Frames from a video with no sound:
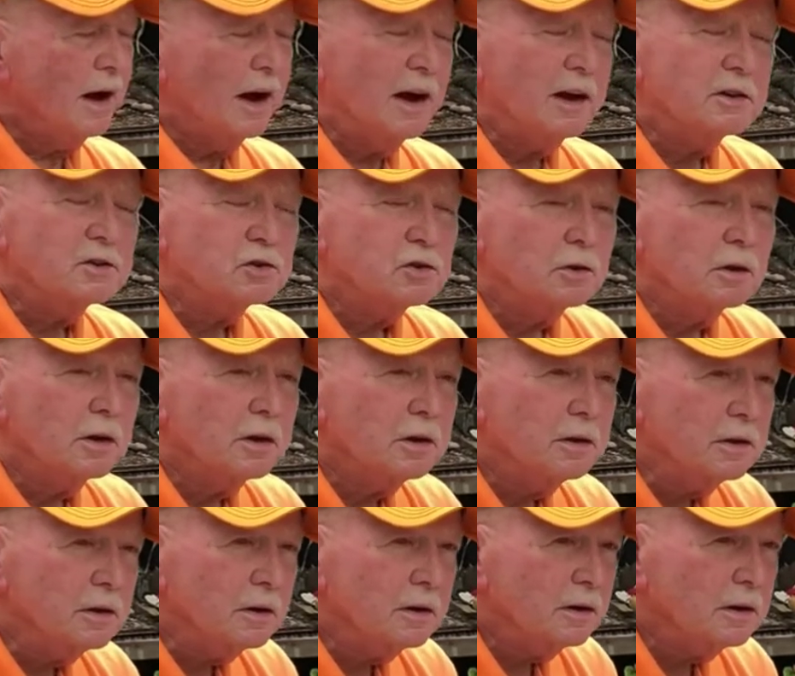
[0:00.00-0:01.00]

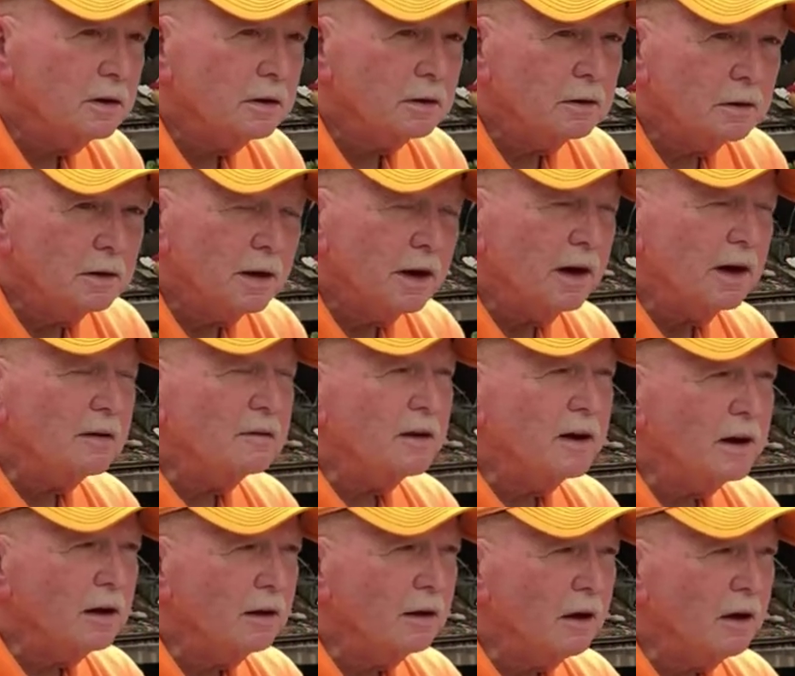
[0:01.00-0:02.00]
Actually, I've
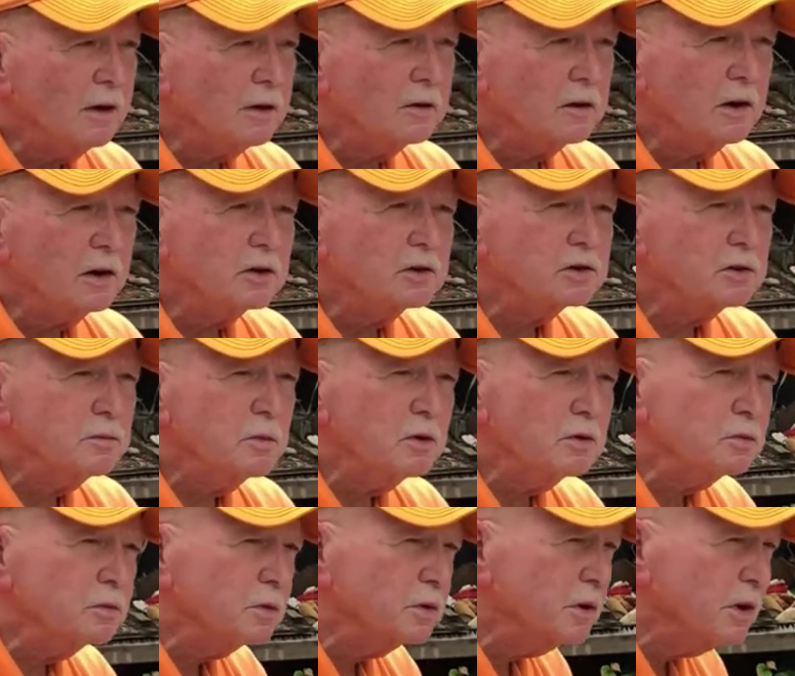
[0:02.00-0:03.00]
had a lot of
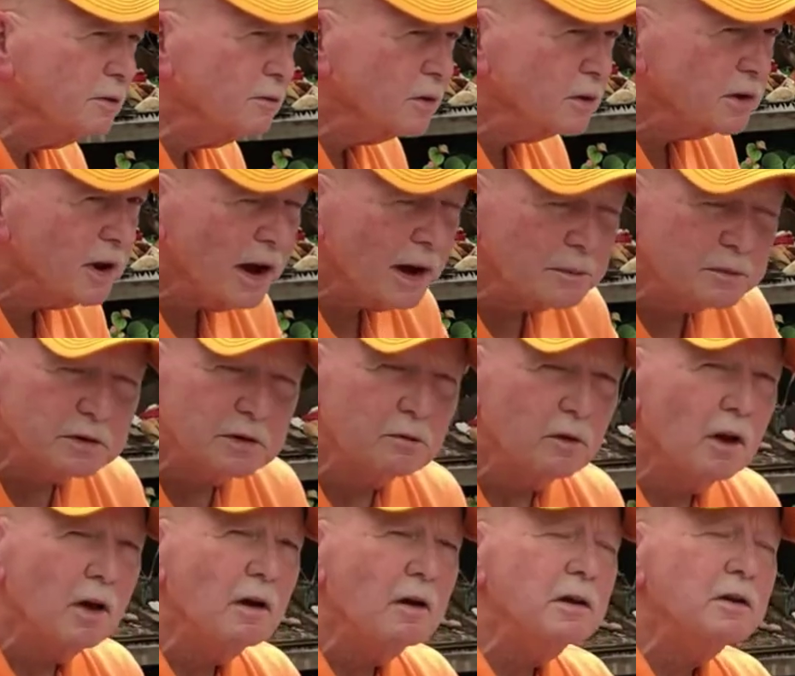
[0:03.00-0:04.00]
customers with different types of
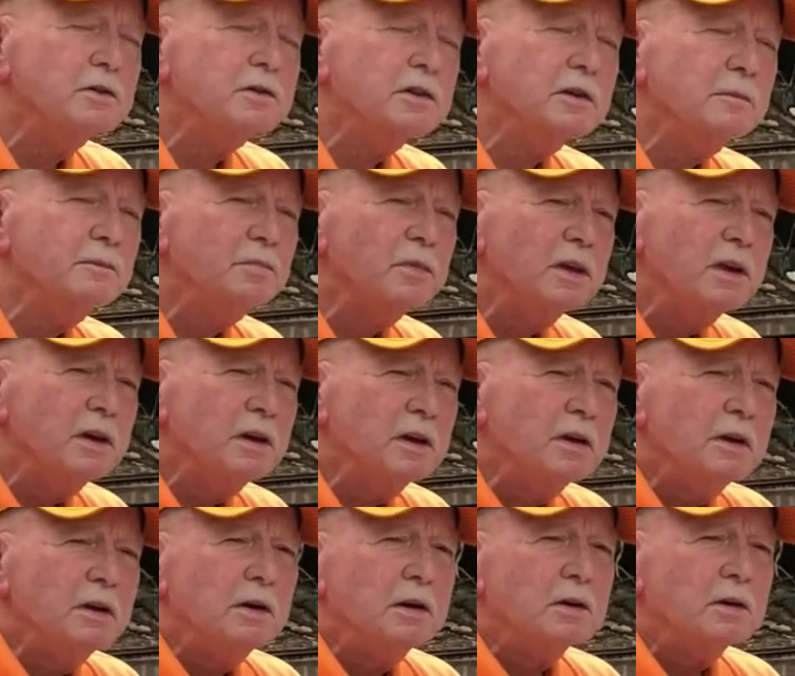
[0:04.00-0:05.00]
lawns, and
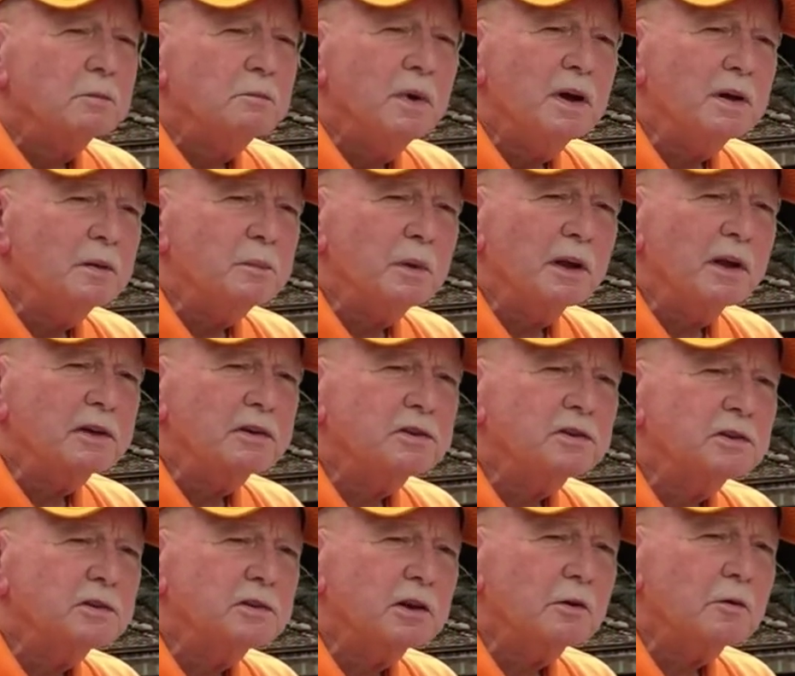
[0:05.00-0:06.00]
many
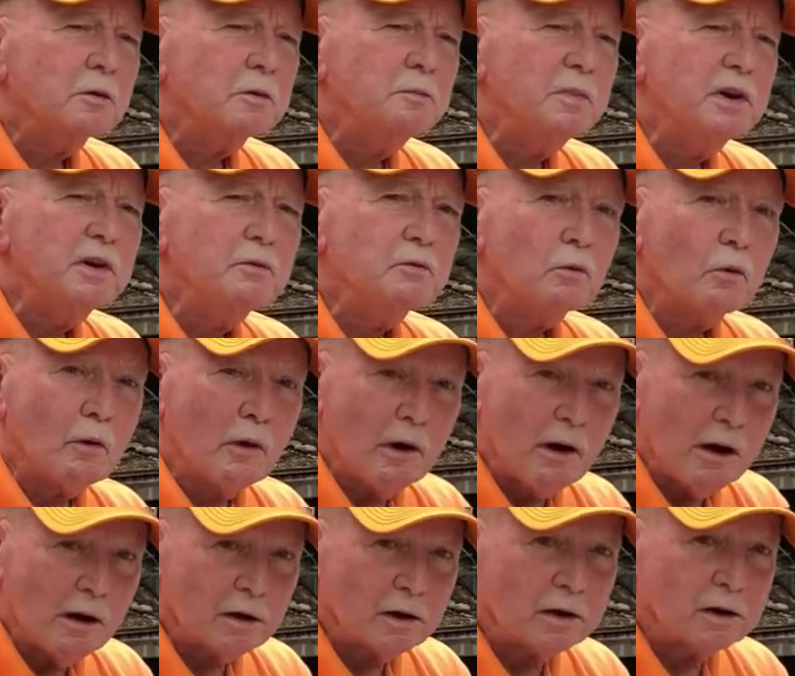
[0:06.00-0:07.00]
places there would be
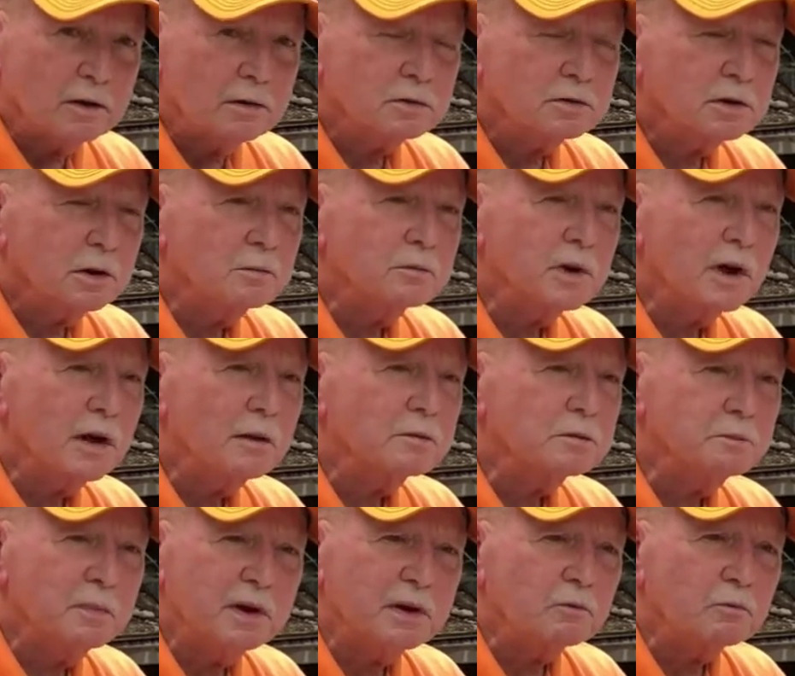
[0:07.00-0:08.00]
rock, sometimes
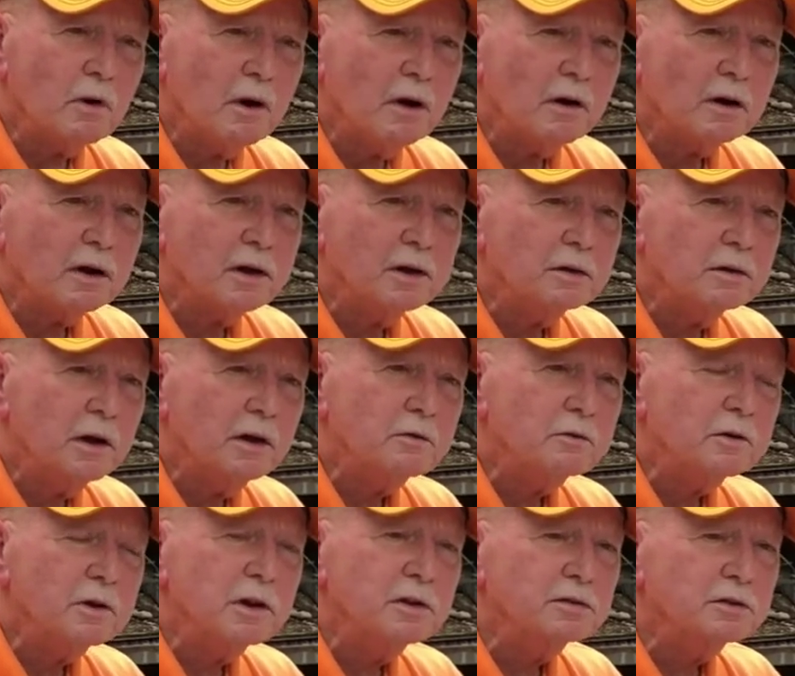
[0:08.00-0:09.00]
big rock
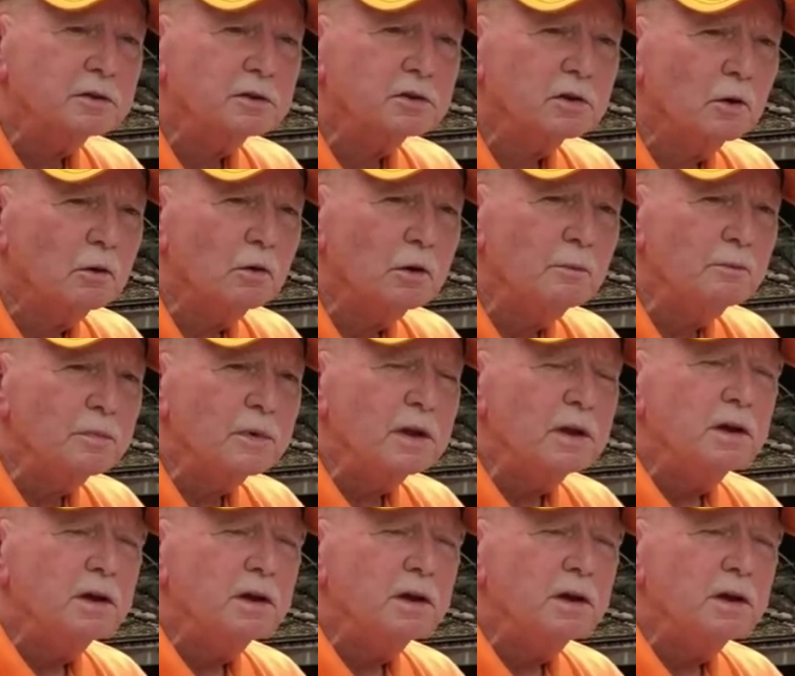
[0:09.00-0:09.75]
underneath the soil,